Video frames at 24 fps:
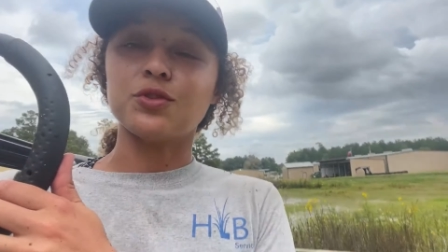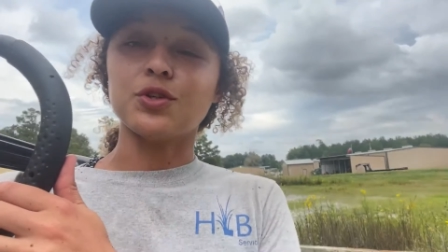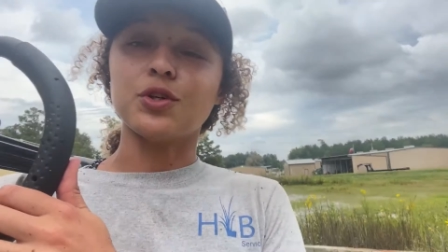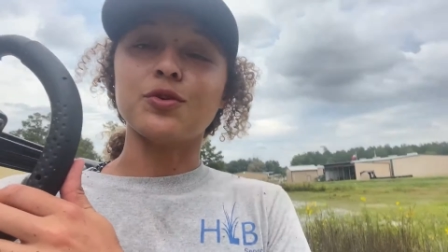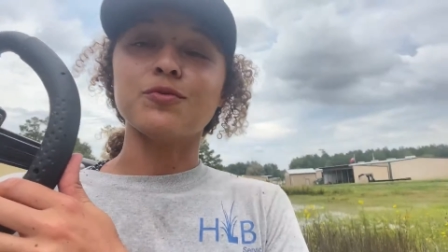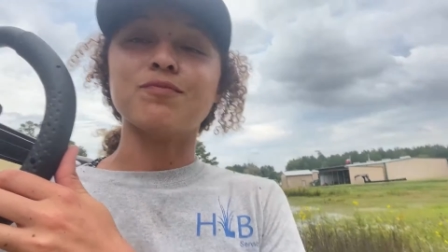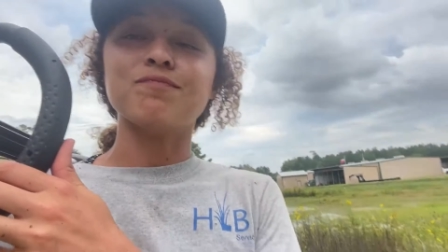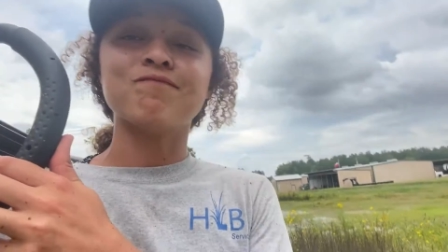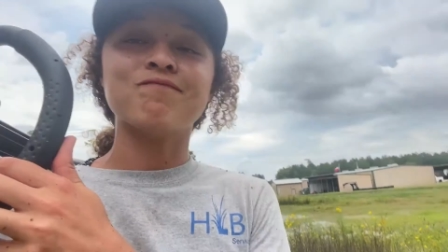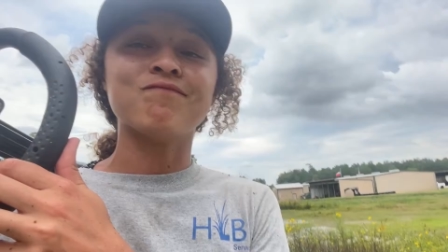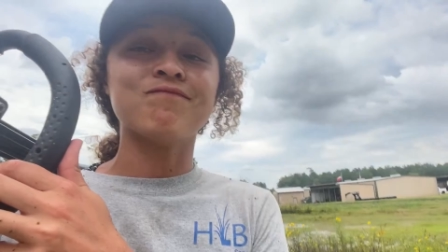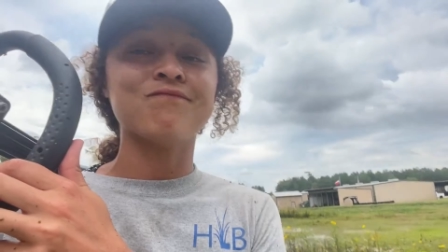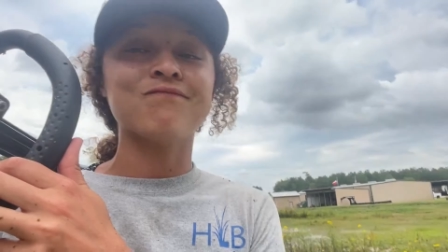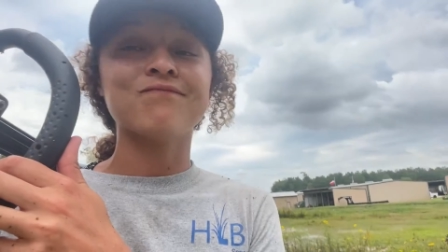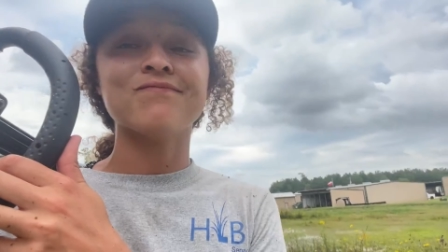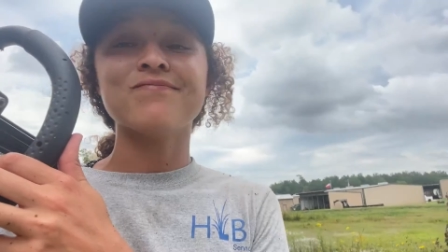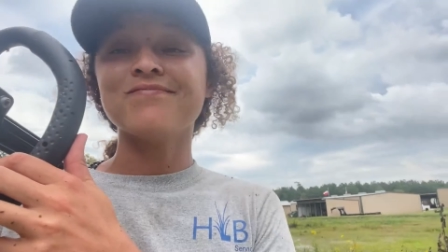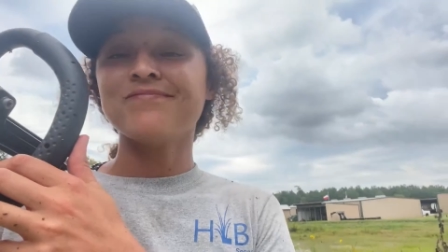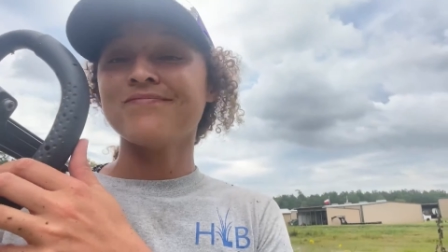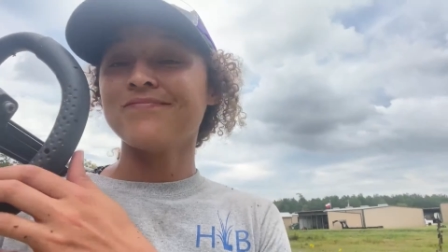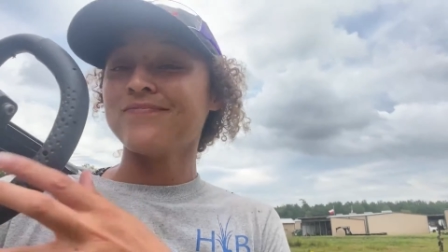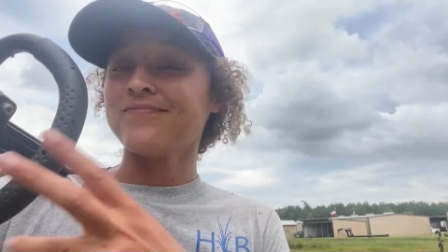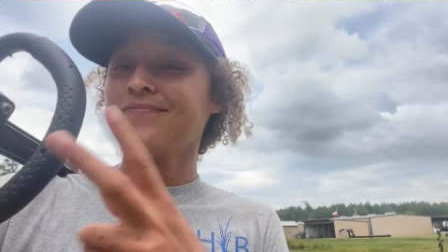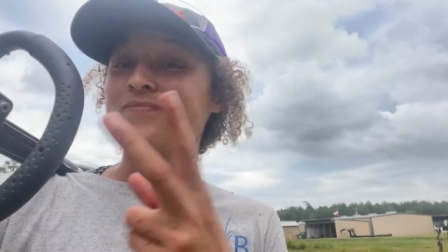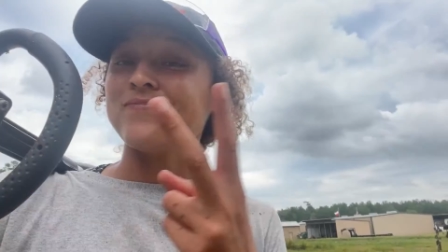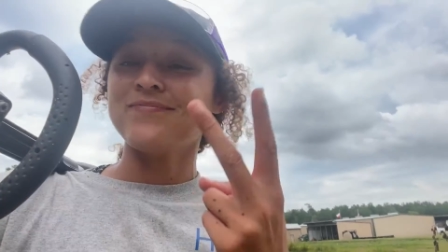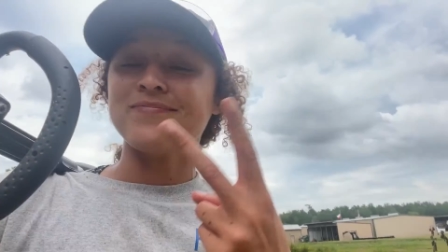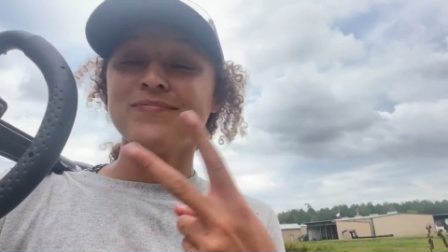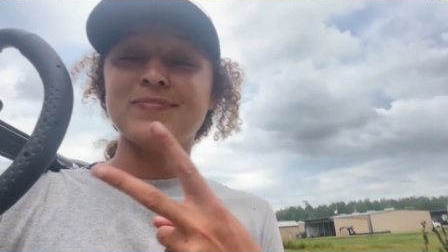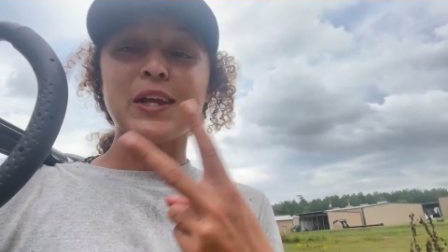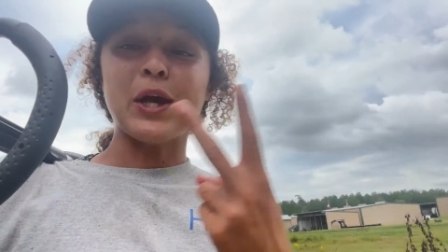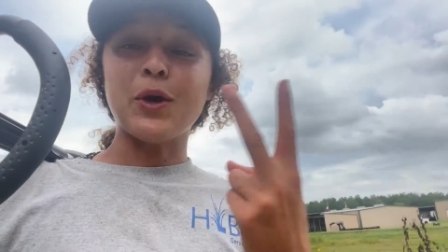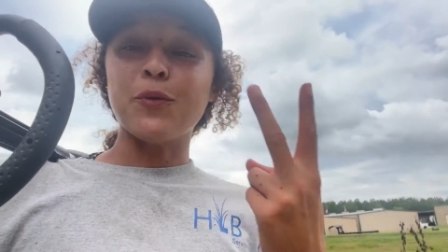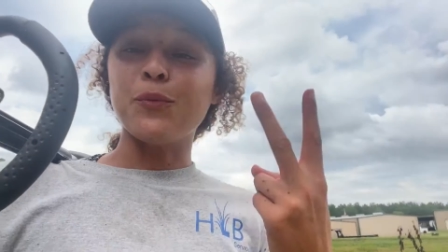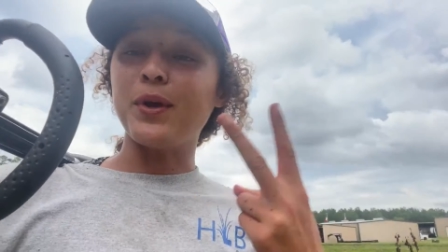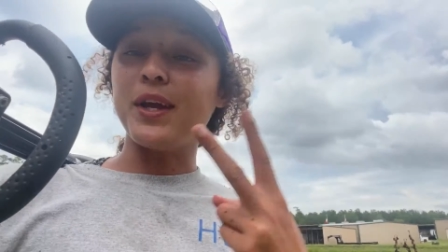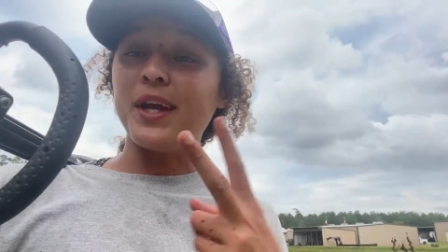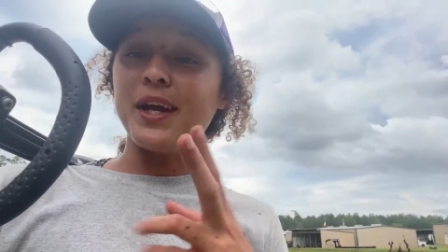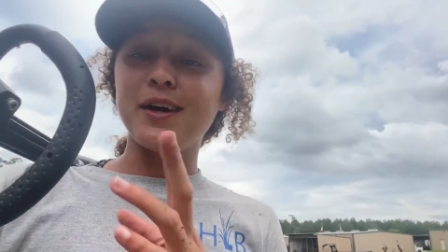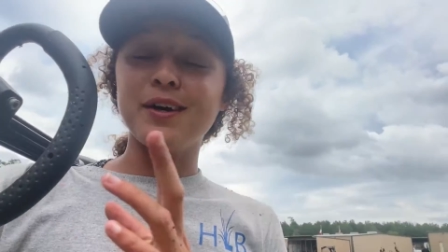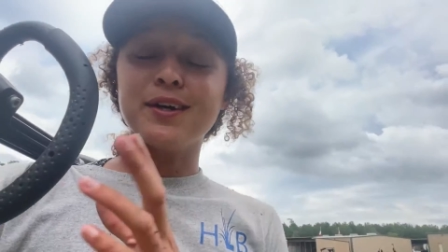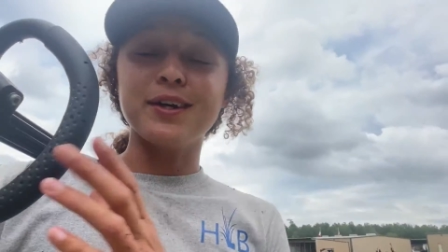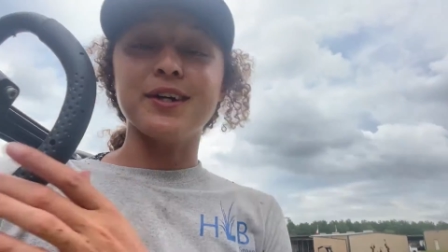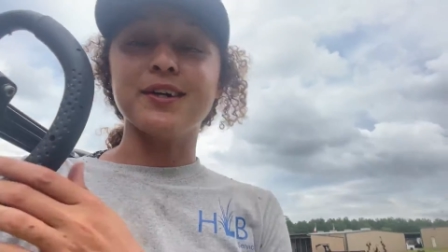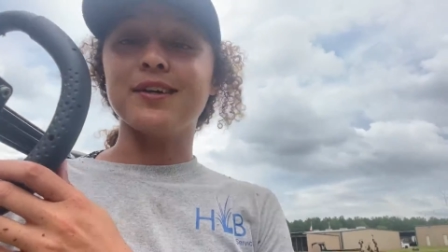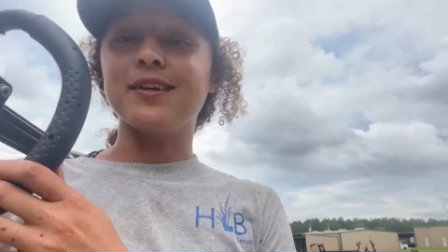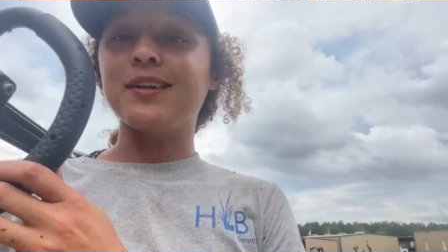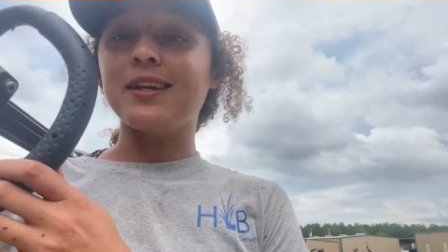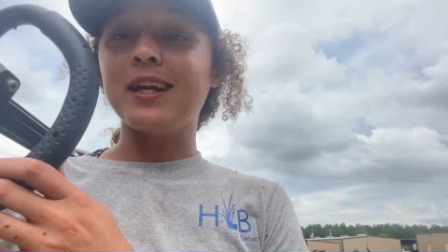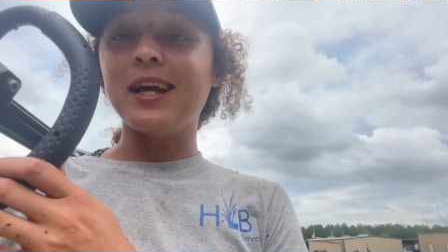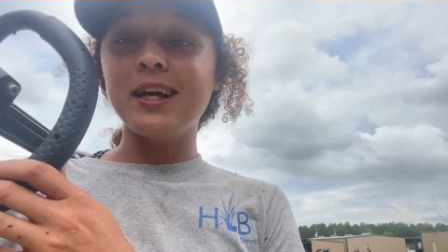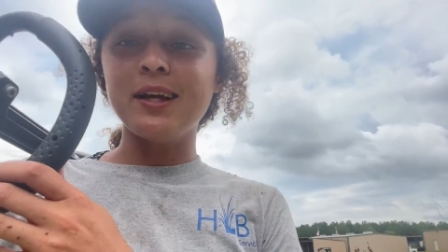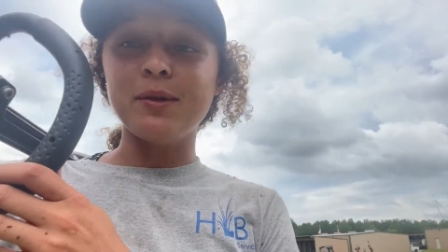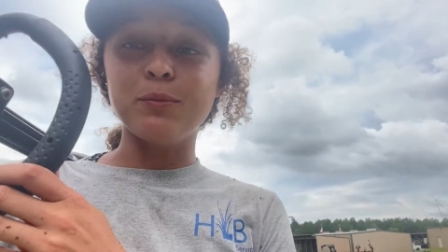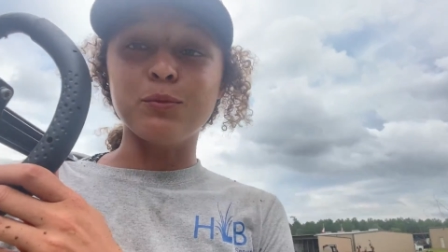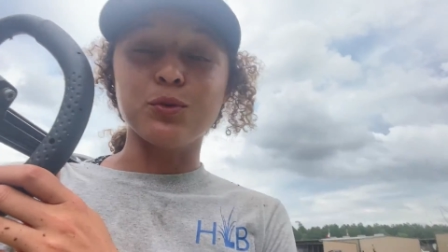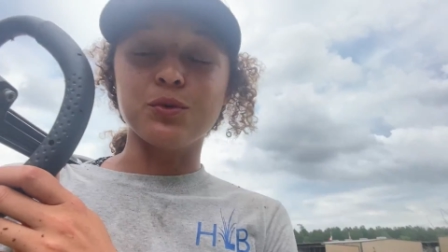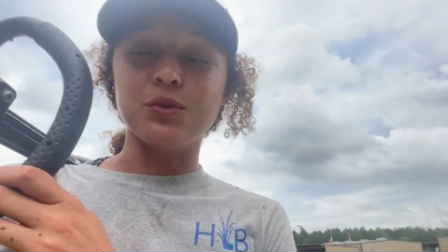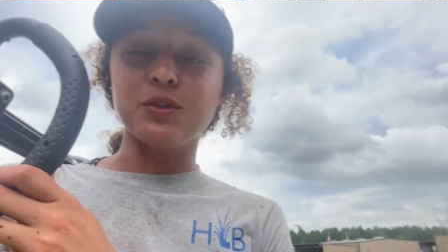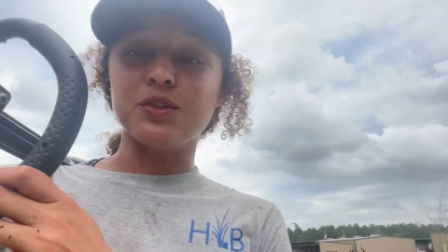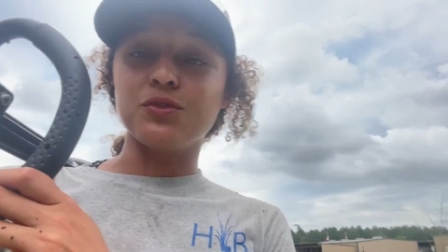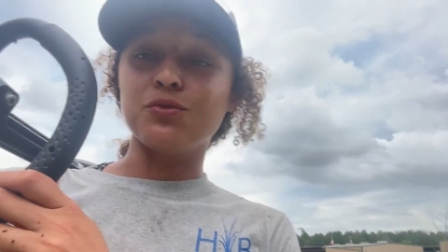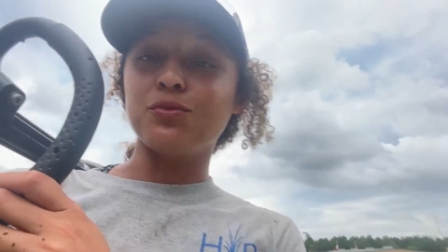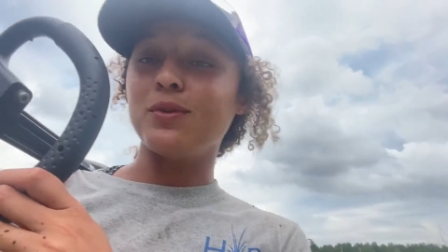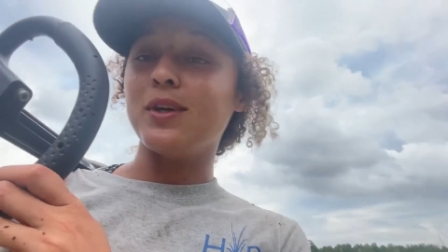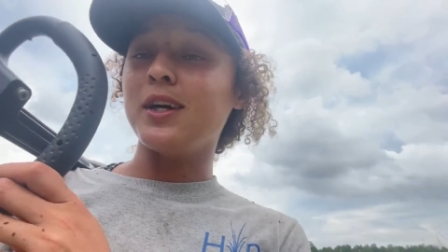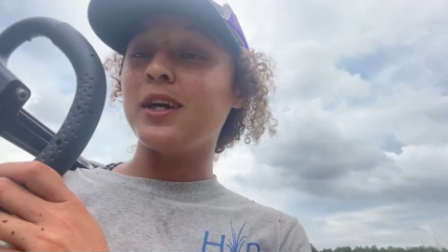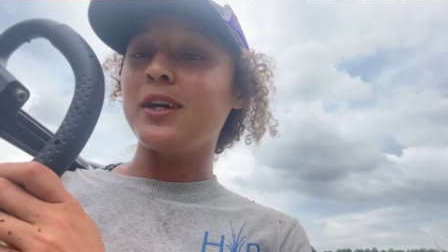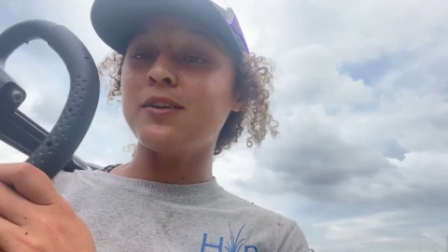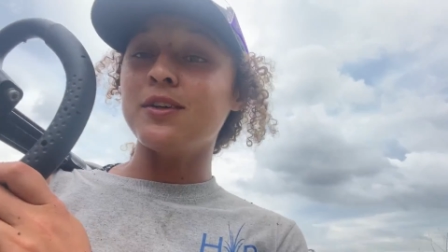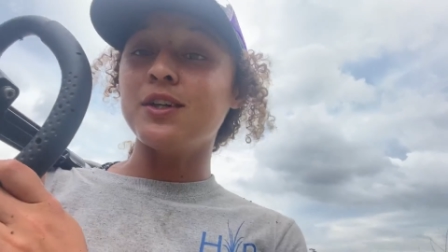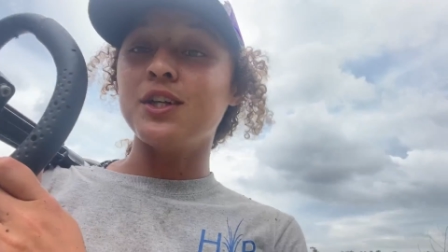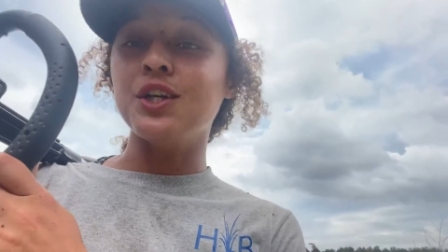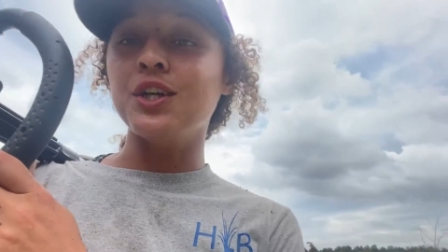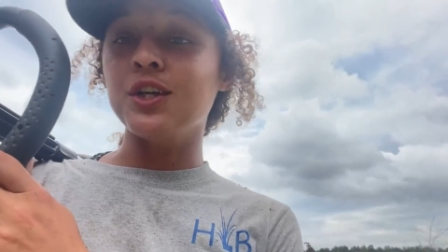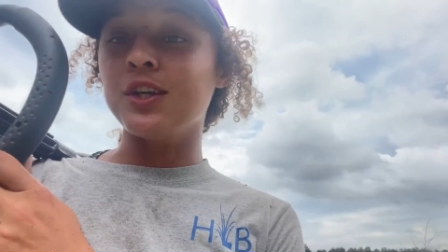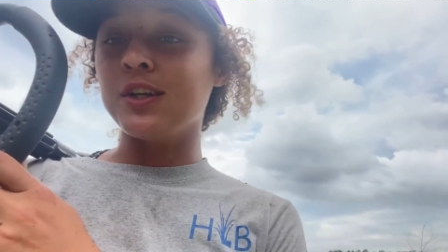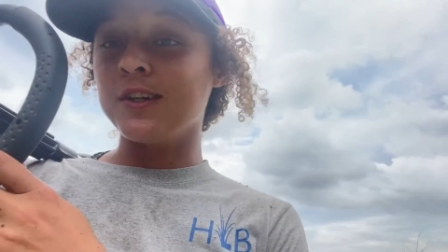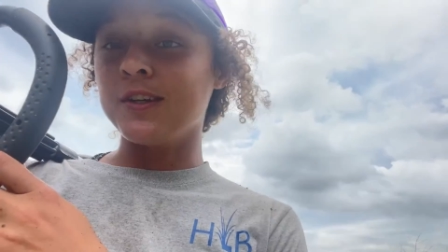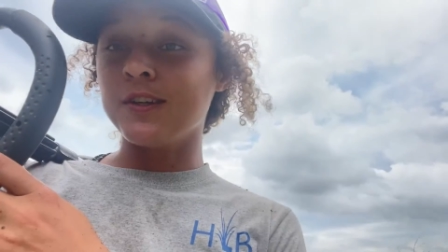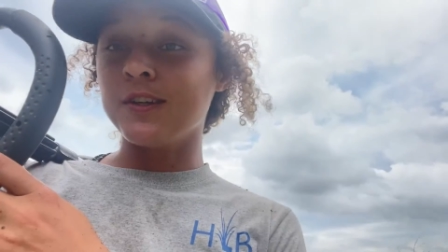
So we out here today, boys. We out here.